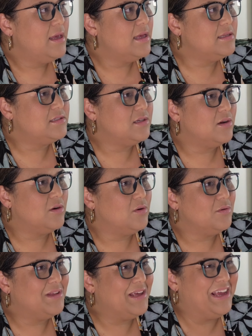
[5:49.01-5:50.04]
And
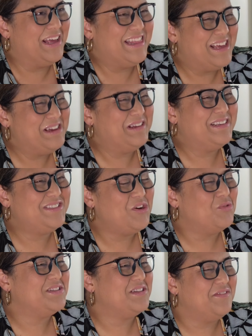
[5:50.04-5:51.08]
so they
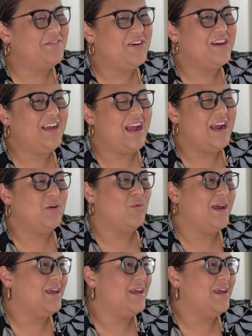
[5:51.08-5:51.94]
told us in a very kind way,